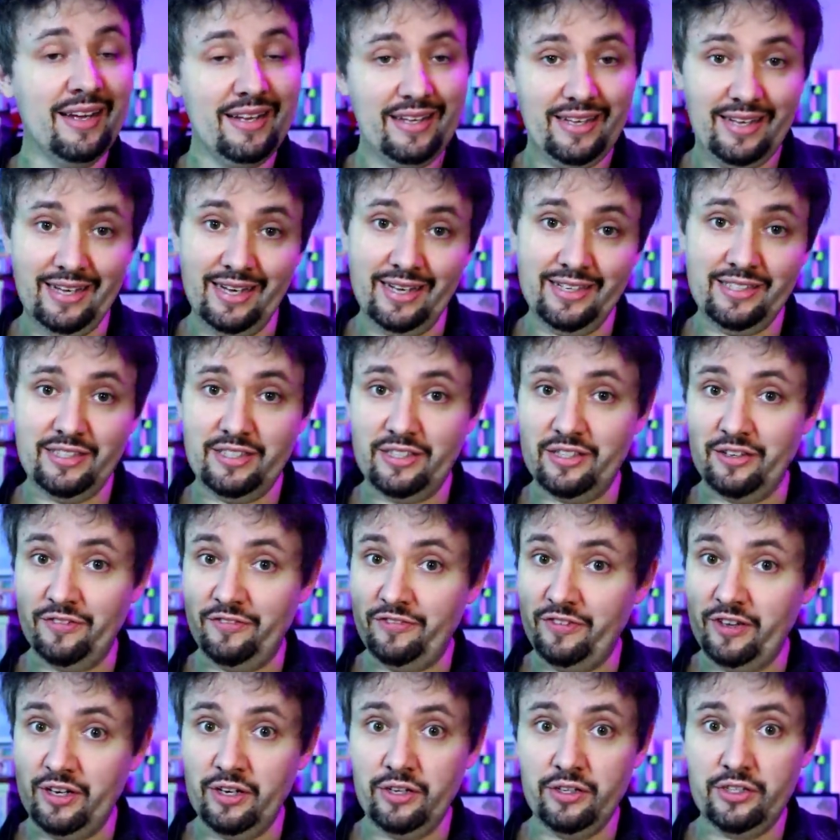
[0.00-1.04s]
Guess the
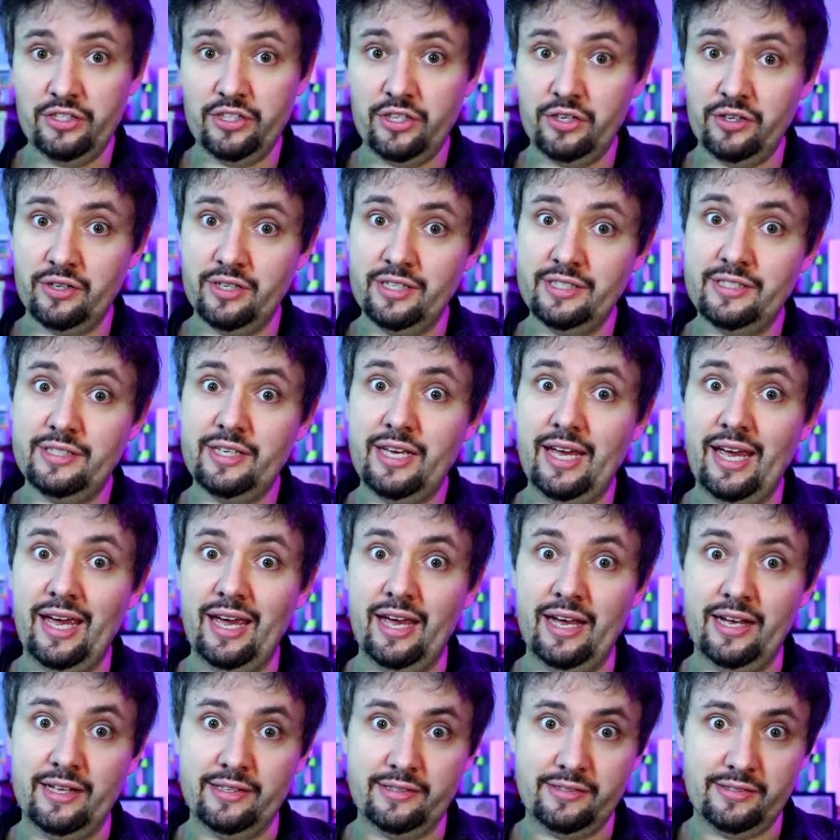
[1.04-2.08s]
future is
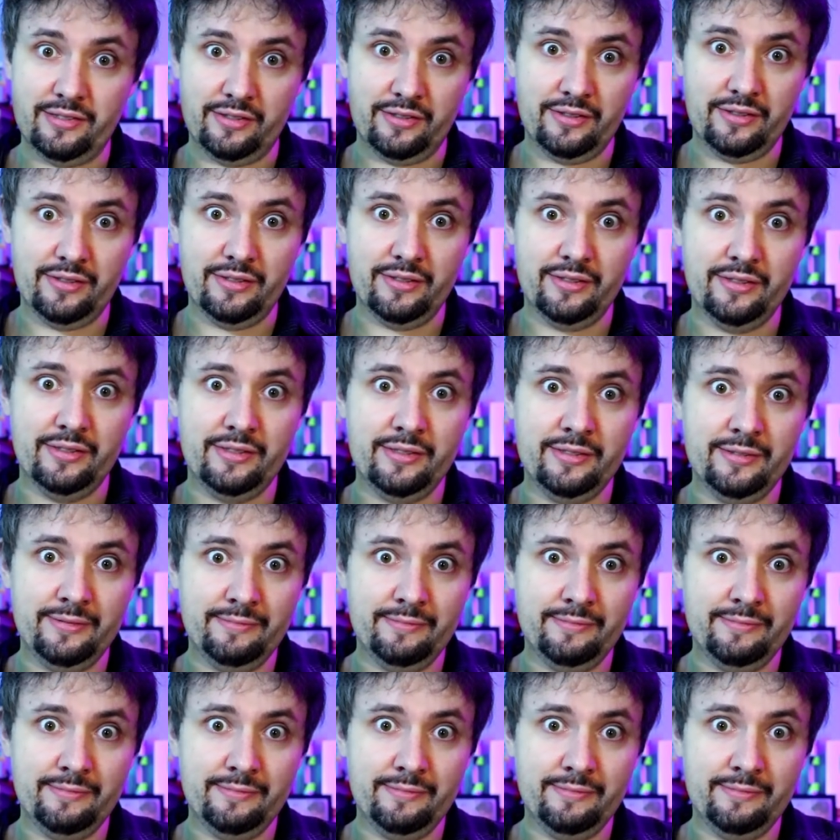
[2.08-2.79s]
canceled.